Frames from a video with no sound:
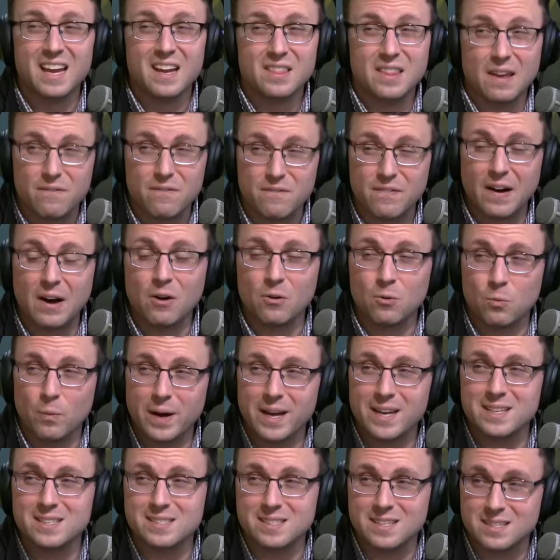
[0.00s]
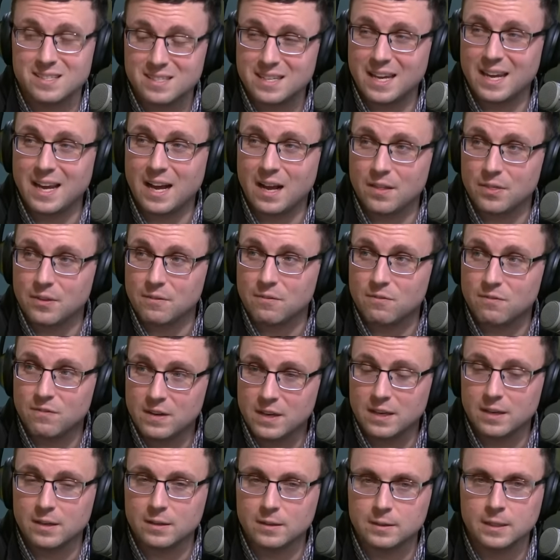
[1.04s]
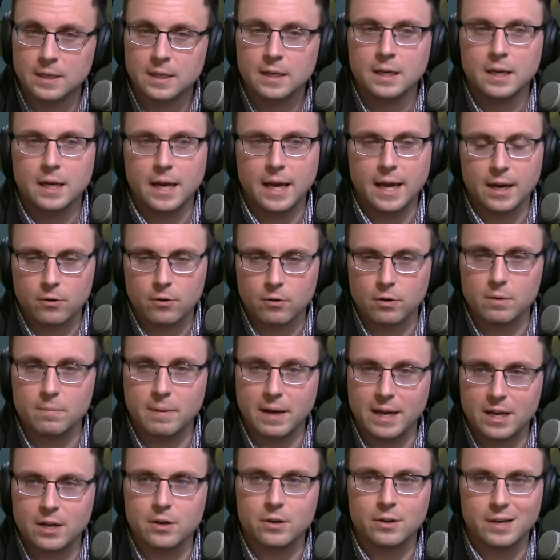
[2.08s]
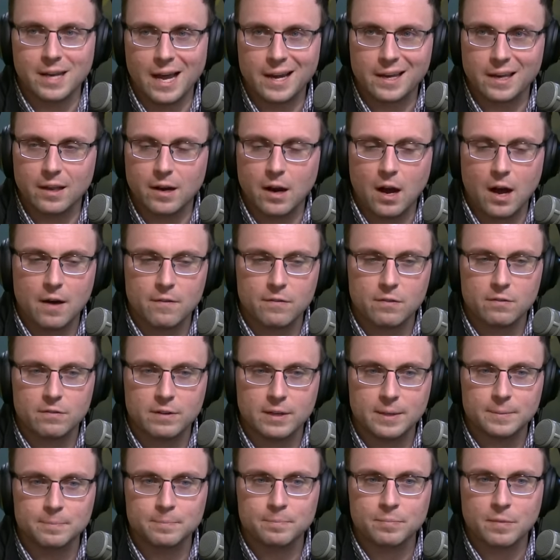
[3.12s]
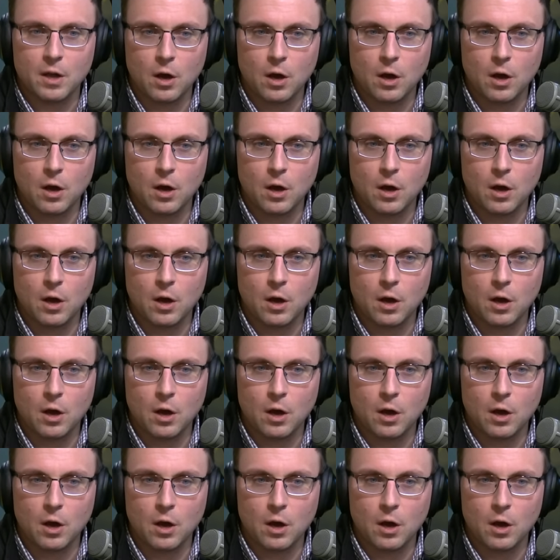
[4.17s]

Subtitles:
they found ways to stay on the field, and Green Bay could not get off of it.